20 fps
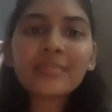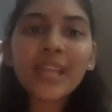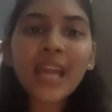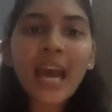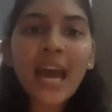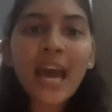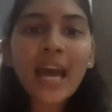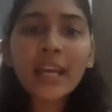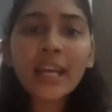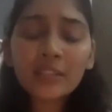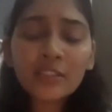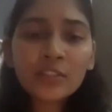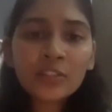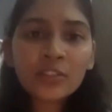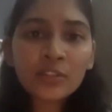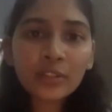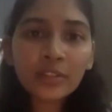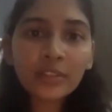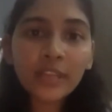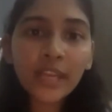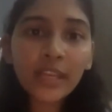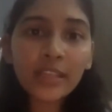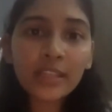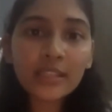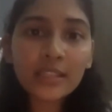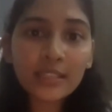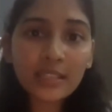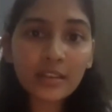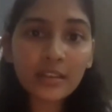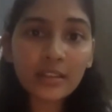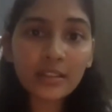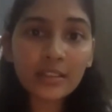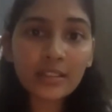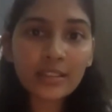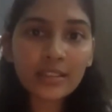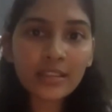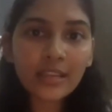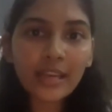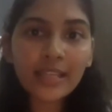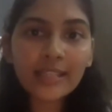I understood their concerns
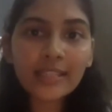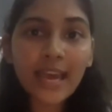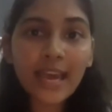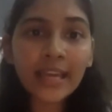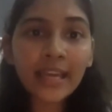as I